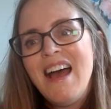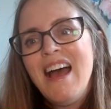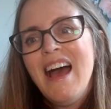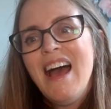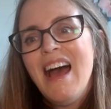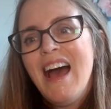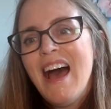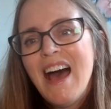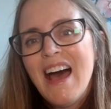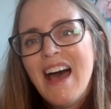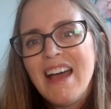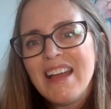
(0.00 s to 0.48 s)

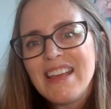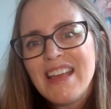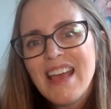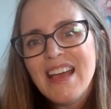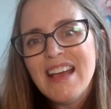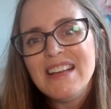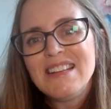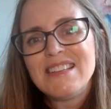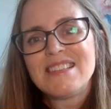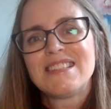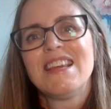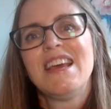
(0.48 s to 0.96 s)
I
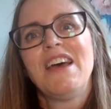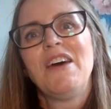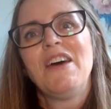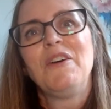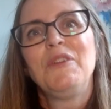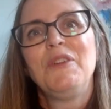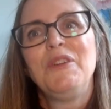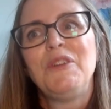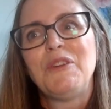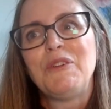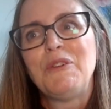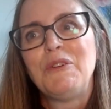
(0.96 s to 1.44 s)
can't tell
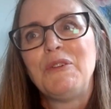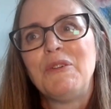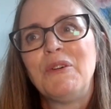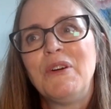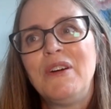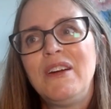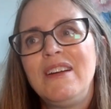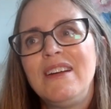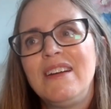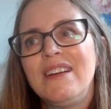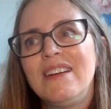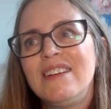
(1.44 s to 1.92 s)
you,
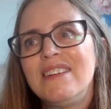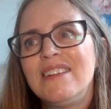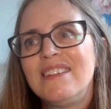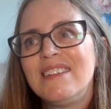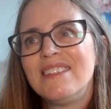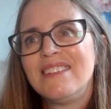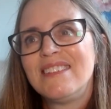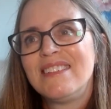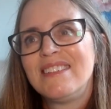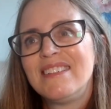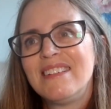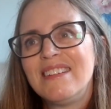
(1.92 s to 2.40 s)

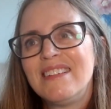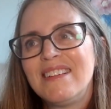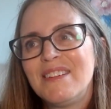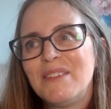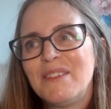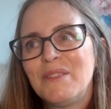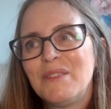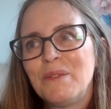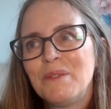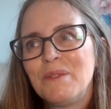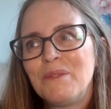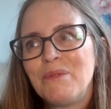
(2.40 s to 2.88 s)

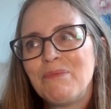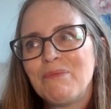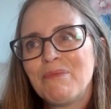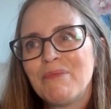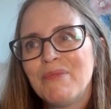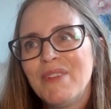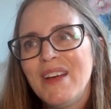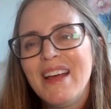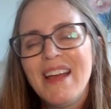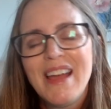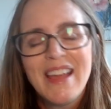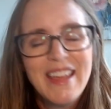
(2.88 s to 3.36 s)

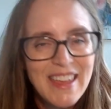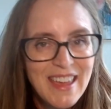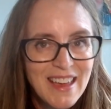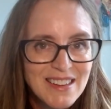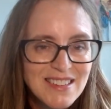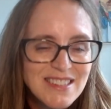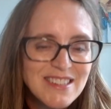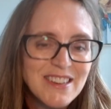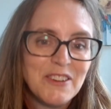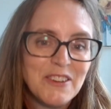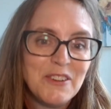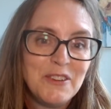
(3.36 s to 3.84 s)
well, I
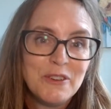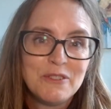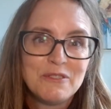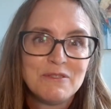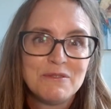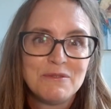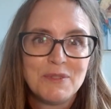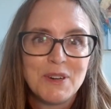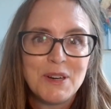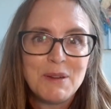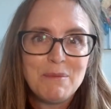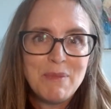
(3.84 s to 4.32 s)
can tell you
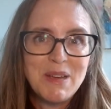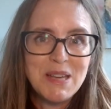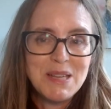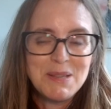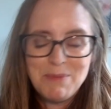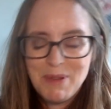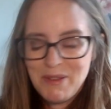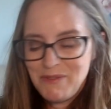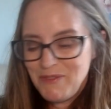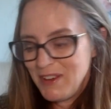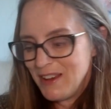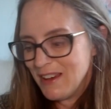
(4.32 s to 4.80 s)
what it makes
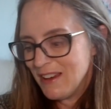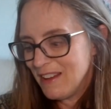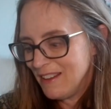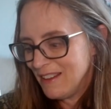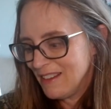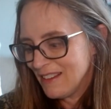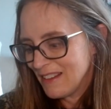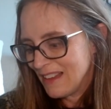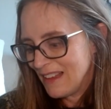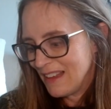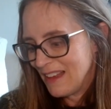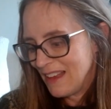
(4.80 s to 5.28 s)
me feel.
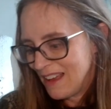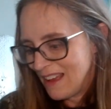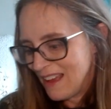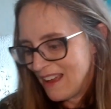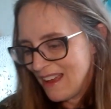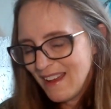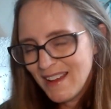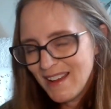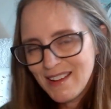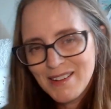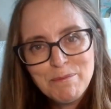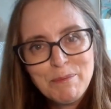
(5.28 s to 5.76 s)

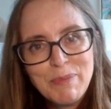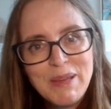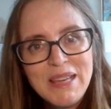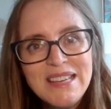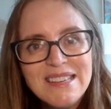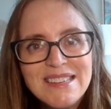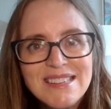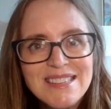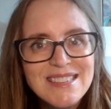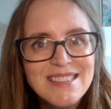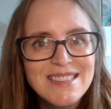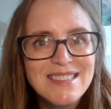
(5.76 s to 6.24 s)

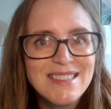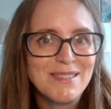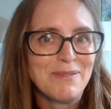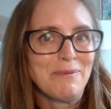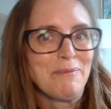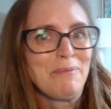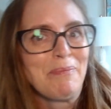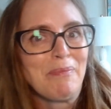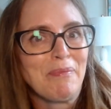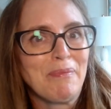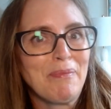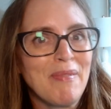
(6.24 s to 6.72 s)
Peace.
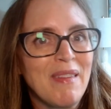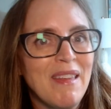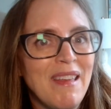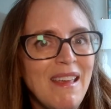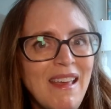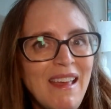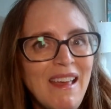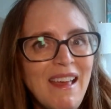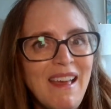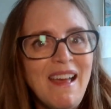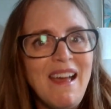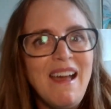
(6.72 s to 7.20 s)

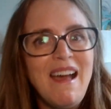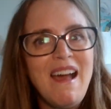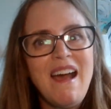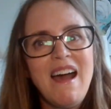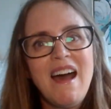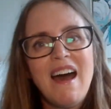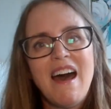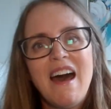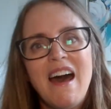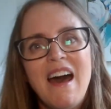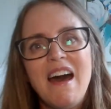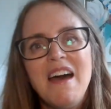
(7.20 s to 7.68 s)

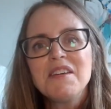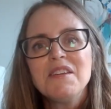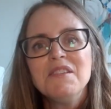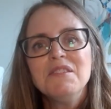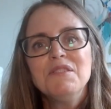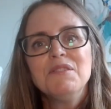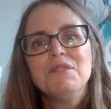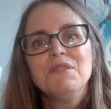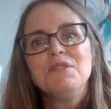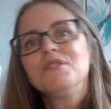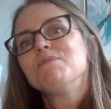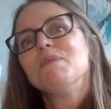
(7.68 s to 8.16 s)
I can
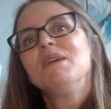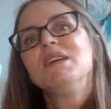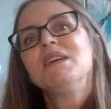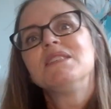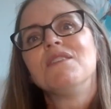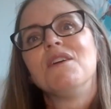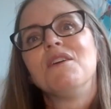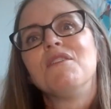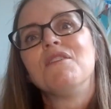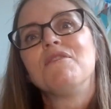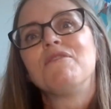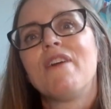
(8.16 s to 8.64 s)
lose
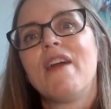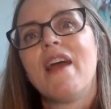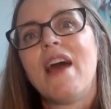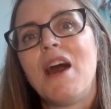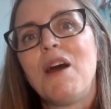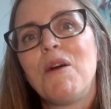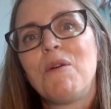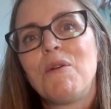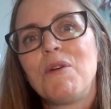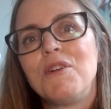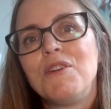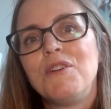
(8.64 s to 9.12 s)
myself for
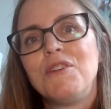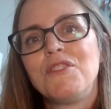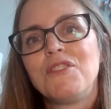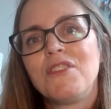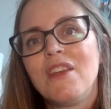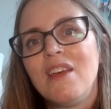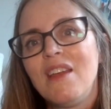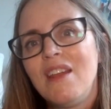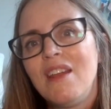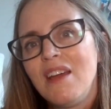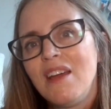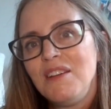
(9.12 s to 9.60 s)
hours,
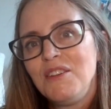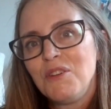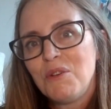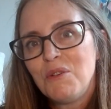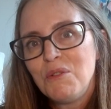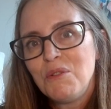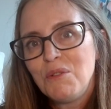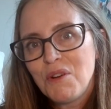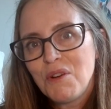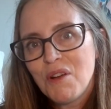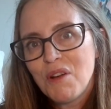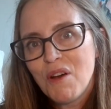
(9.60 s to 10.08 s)
and I
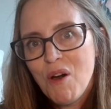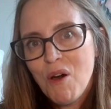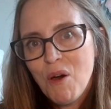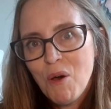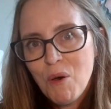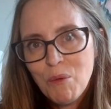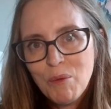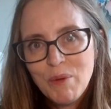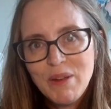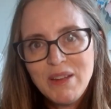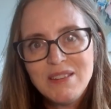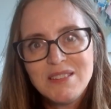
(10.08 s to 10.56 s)
don't
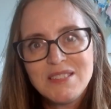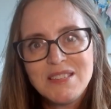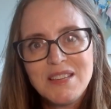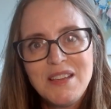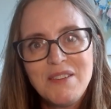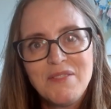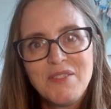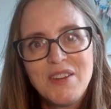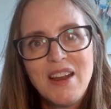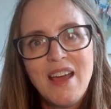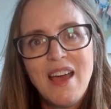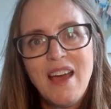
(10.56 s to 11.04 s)
always
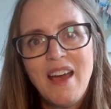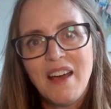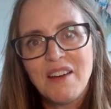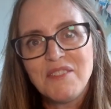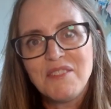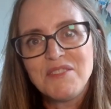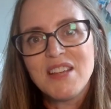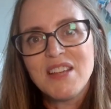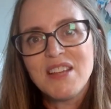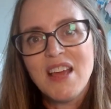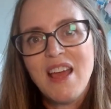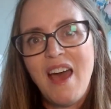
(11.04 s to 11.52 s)
even have
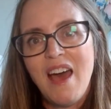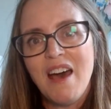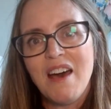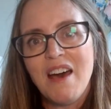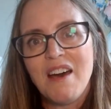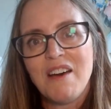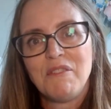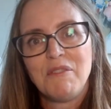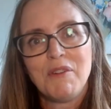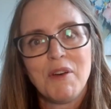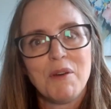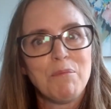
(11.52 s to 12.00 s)
to
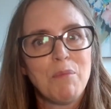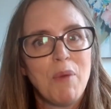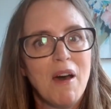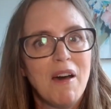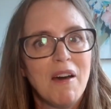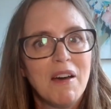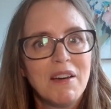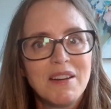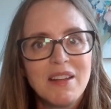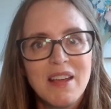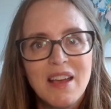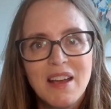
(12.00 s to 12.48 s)
have a
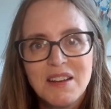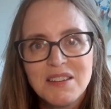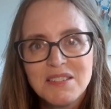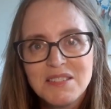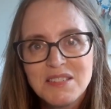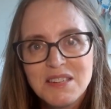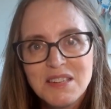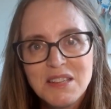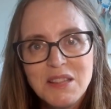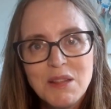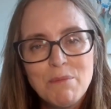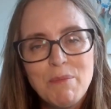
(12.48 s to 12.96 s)

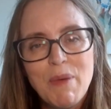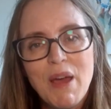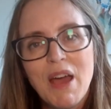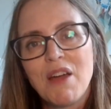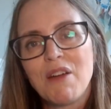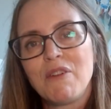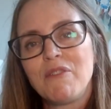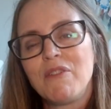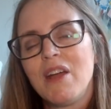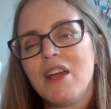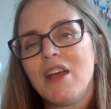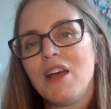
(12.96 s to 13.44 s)
podcast in the
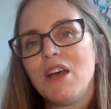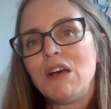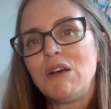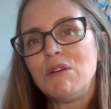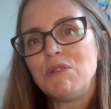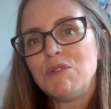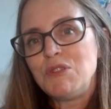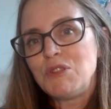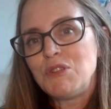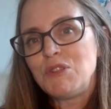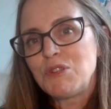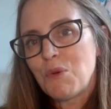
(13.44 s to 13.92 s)

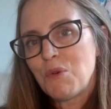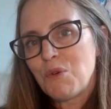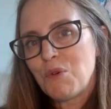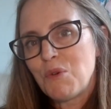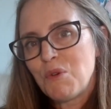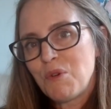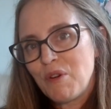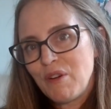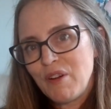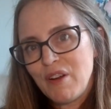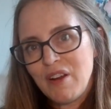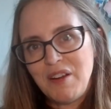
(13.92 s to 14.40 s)
background
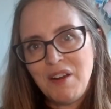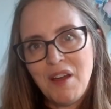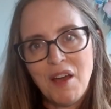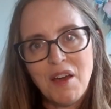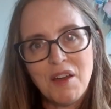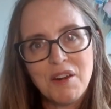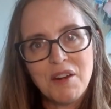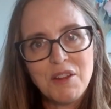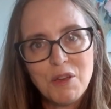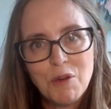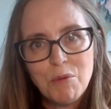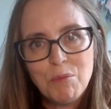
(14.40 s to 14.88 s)
or an
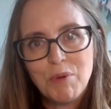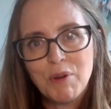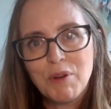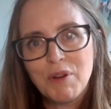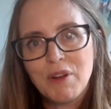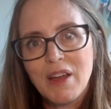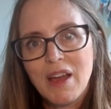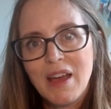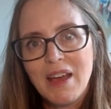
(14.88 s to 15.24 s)
audiobook.